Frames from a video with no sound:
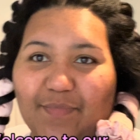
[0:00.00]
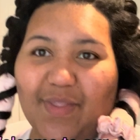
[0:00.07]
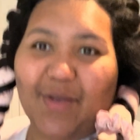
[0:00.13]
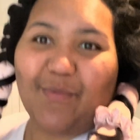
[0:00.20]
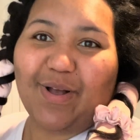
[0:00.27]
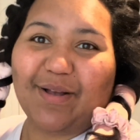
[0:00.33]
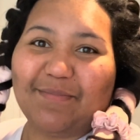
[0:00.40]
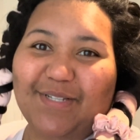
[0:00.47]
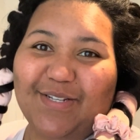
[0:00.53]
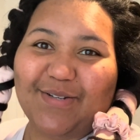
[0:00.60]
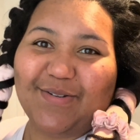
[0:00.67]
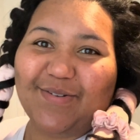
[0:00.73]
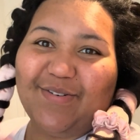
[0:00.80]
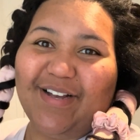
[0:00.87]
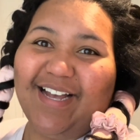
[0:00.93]
Welcome
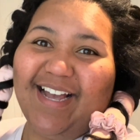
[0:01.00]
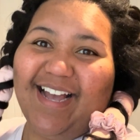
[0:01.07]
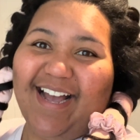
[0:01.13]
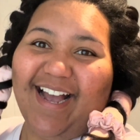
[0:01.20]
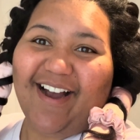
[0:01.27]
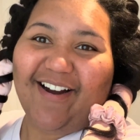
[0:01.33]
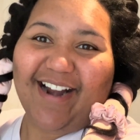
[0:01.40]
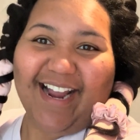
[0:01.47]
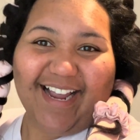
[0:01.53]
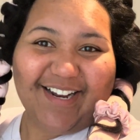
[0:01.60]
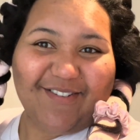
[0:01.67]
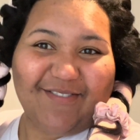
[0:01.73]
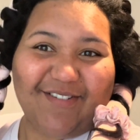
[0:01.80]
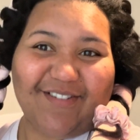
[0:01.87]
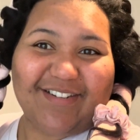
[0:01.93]
to our
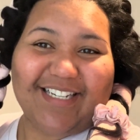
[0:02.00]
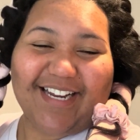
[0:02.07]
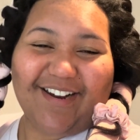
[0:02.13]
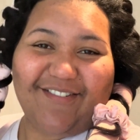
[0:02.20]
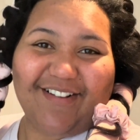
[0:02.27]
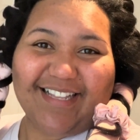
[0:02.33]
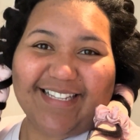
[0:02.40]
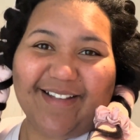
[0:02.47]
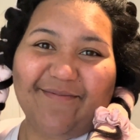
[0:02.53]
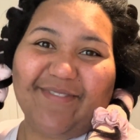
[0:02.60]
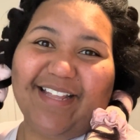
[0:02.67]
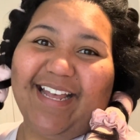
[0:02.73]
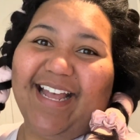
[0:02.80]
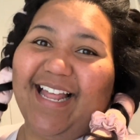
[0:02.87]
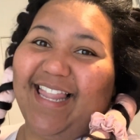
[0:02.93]
annual General
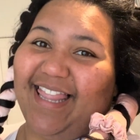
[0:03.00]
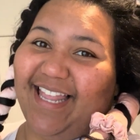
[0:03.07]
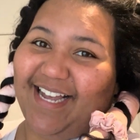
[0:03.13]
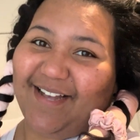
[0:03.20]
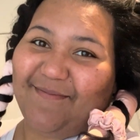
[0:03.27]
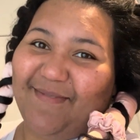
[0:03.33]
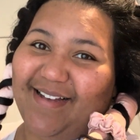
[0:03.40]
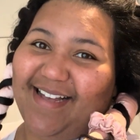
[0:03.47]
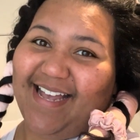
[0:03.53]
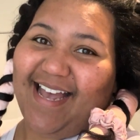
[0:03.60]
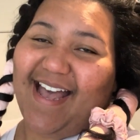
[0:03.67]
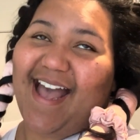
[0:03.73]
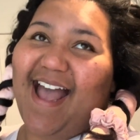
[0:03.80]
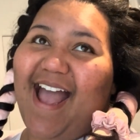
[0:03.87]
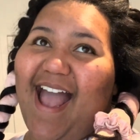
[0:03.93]
Assembly
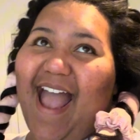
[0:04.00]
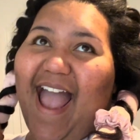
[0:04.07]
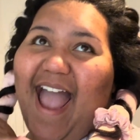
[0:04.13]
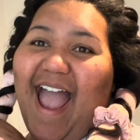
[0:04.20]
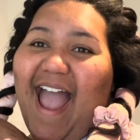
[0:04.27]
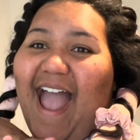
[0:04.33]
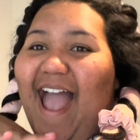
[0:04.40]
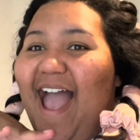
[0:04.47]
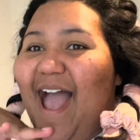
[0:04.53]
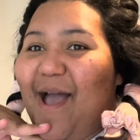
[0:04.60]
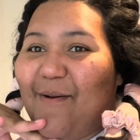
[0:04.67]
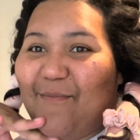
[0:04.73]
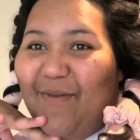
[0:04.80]
lookbook,